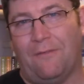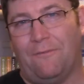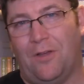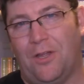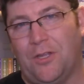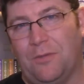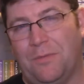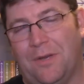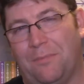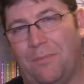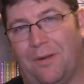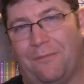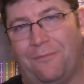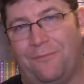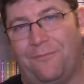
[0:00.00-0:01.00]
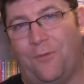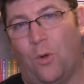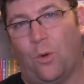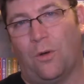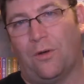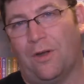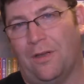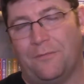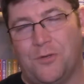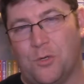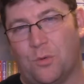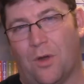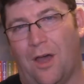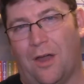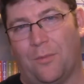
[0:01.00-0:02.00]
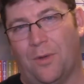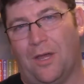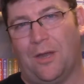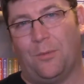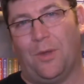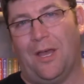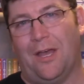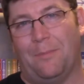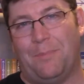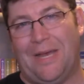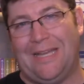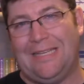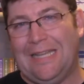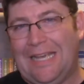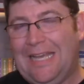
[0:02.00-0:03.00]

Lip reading: volume number 4 of Durarara, but